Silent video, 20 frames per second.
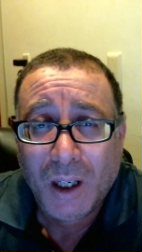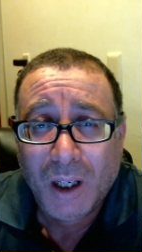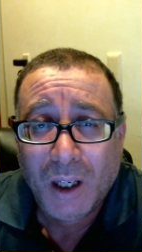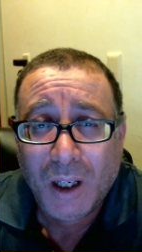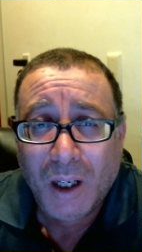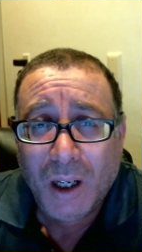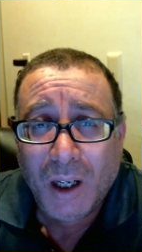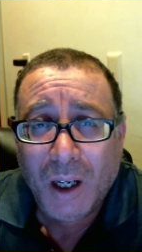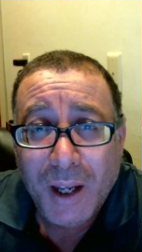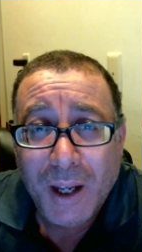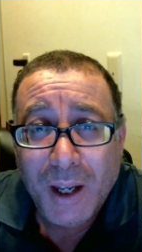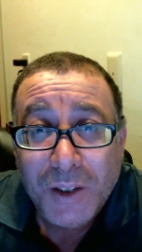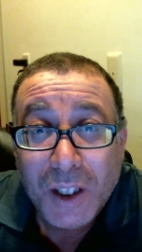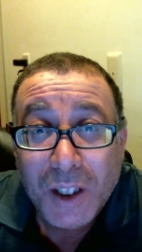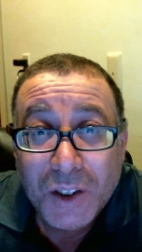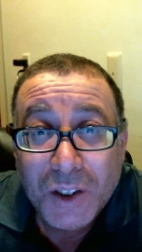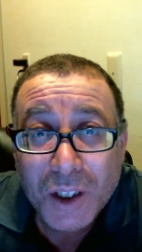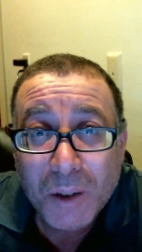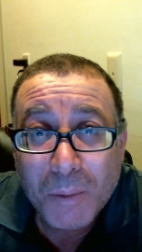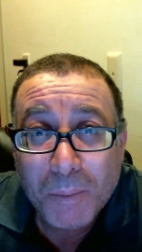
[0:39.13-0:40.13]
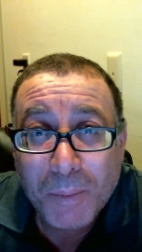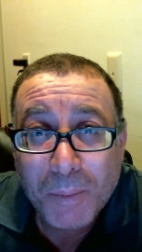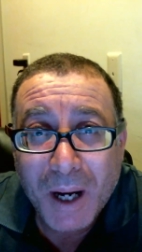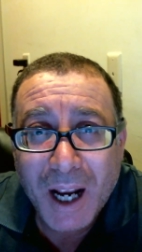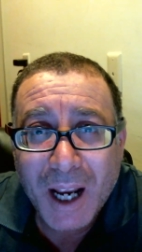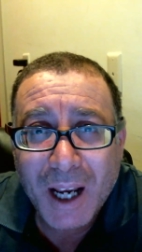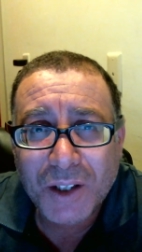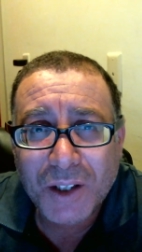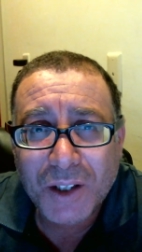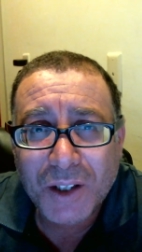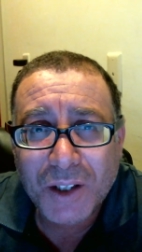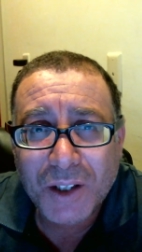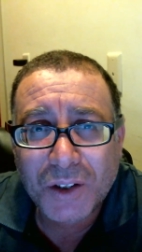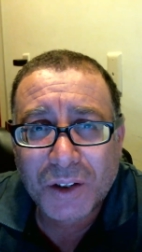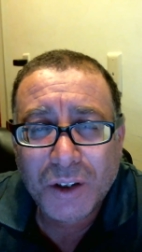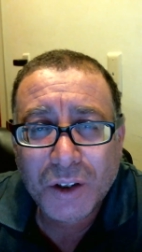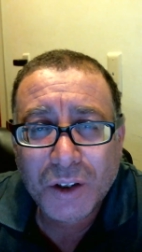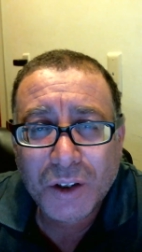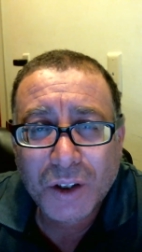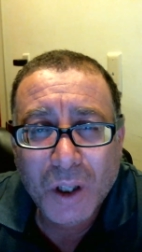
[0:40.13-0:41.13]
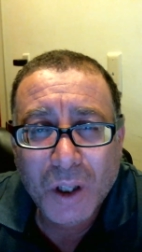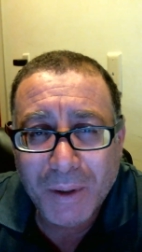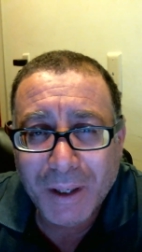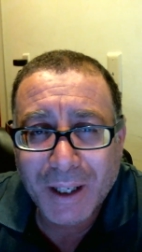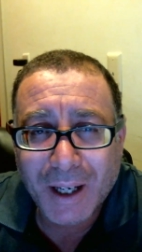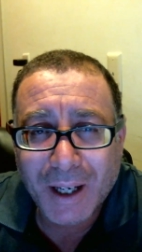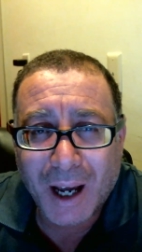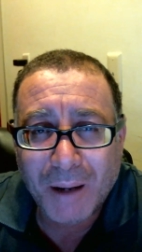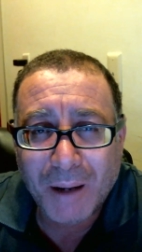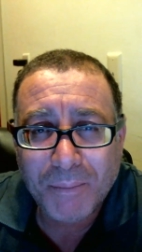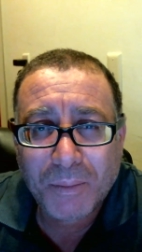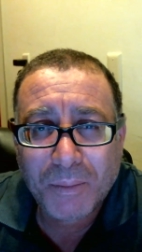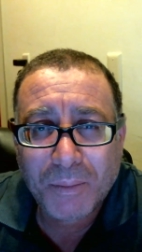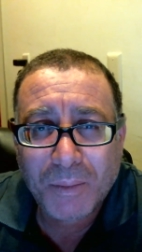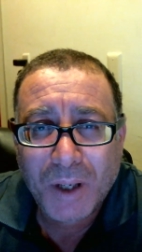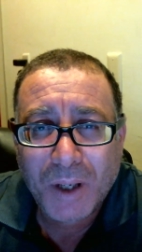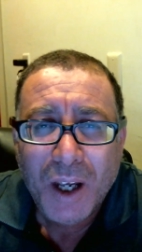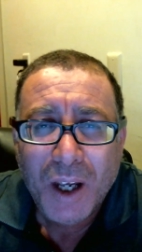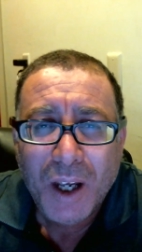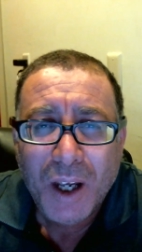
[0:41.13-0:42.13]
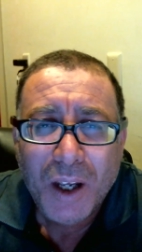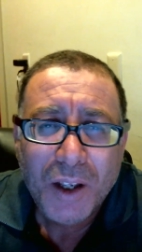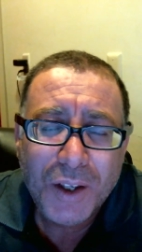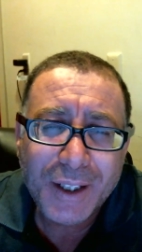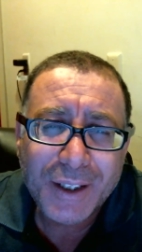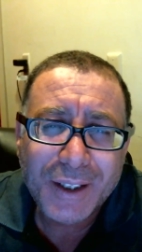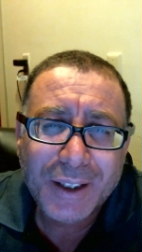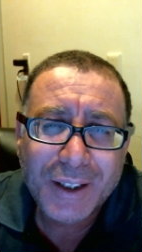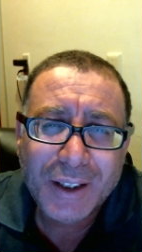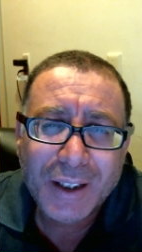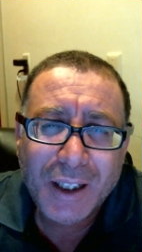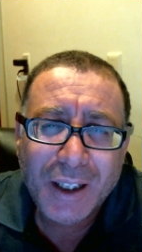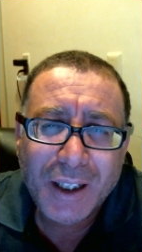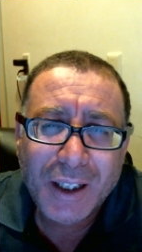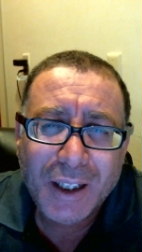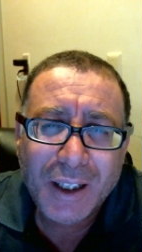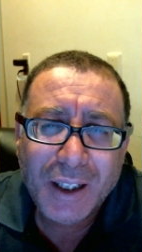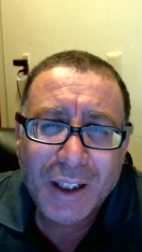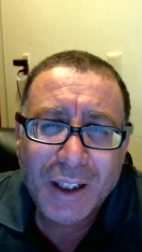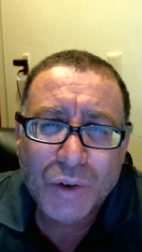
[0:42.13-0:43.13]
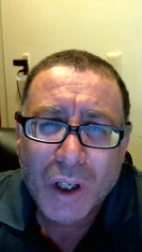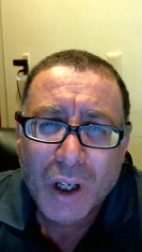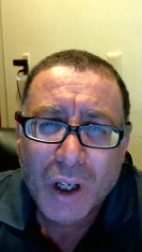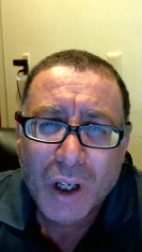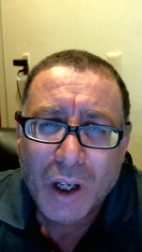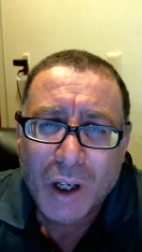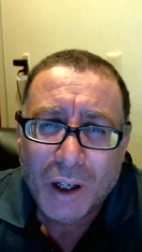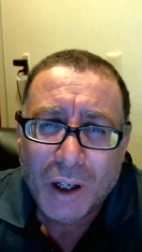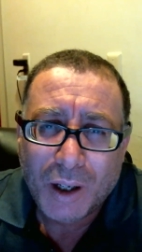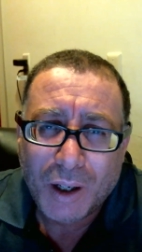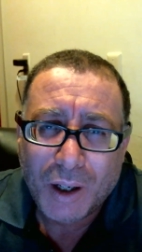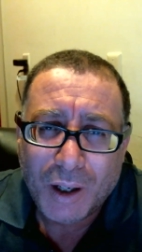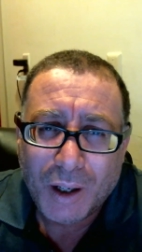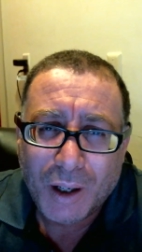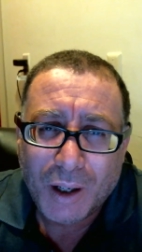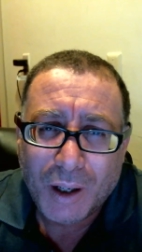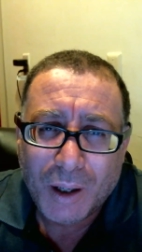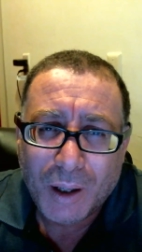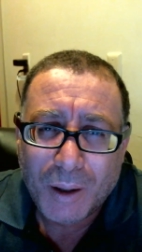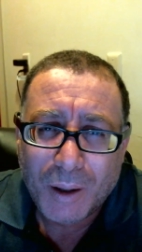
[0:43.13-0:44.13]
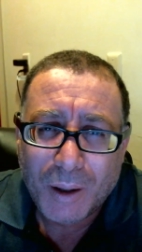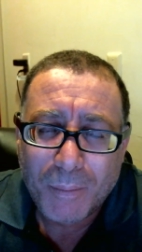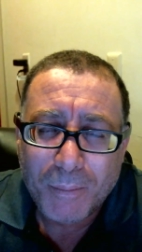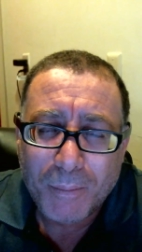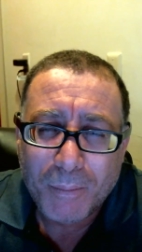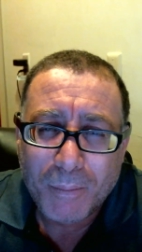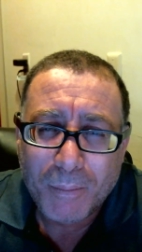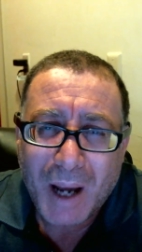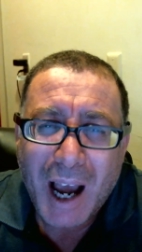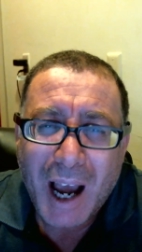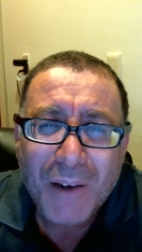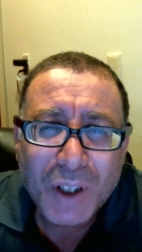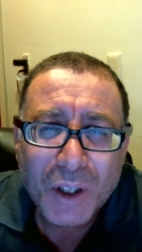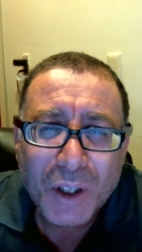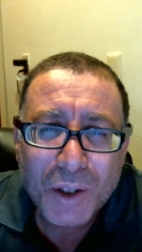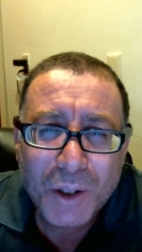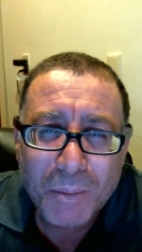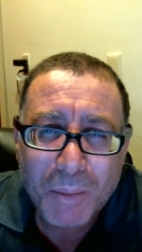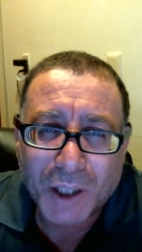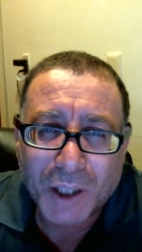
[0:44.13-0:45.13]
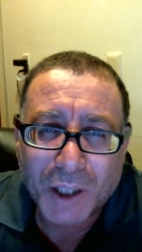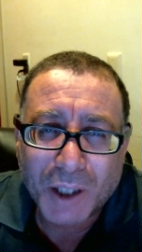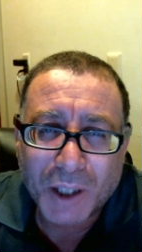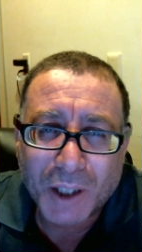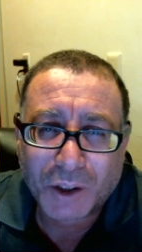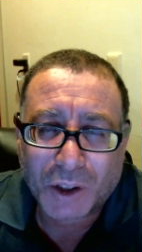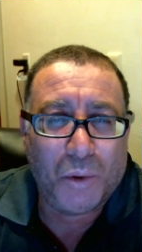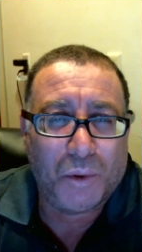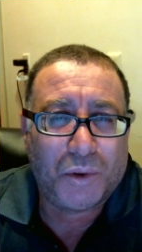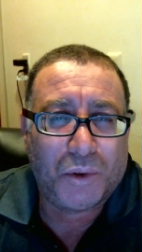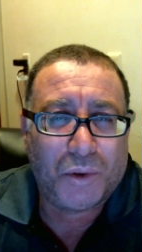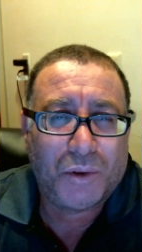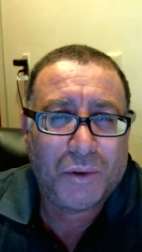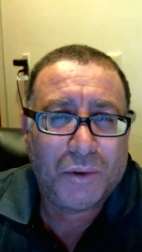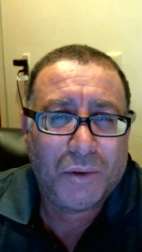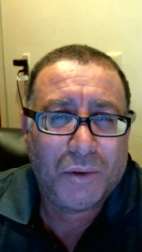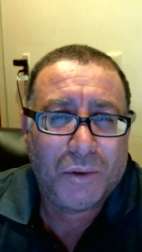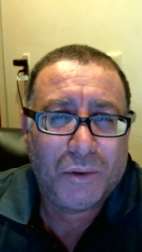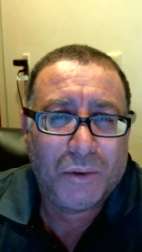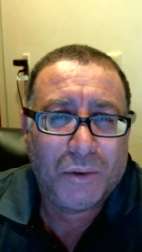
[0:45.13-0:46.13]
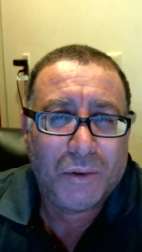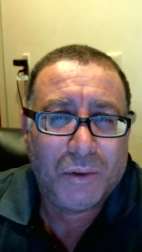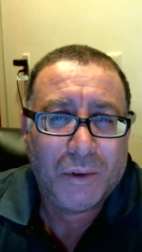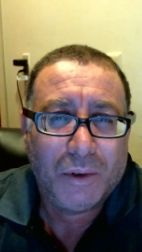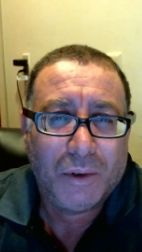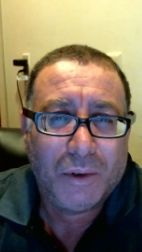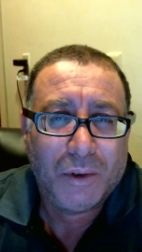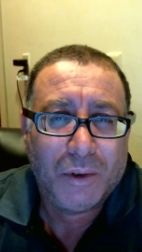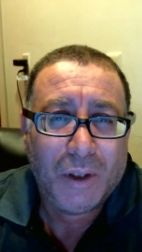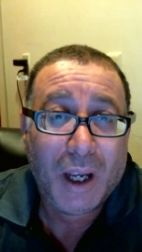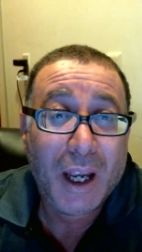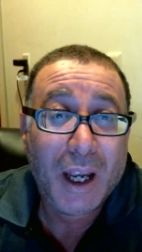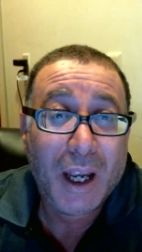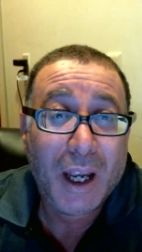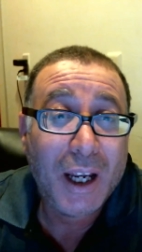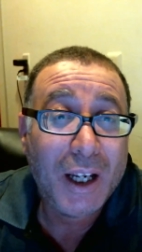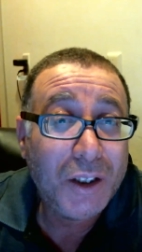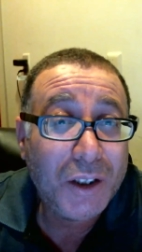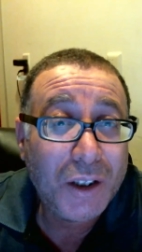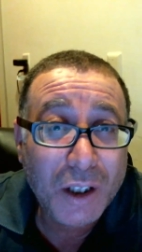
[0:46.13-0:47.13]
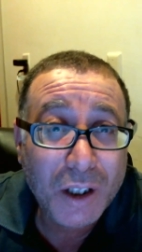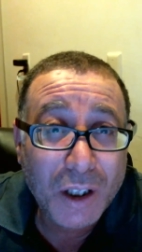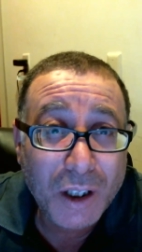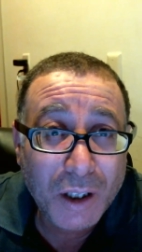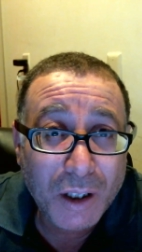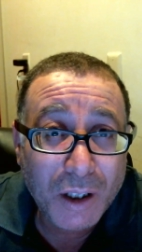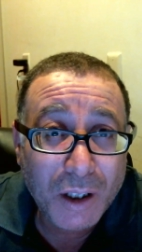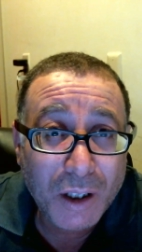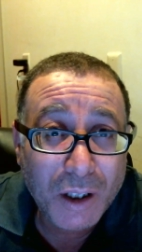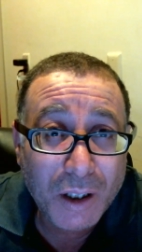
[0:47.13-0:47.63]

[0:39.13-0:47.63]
and they see the price is going up this is uh, after the market close and uh,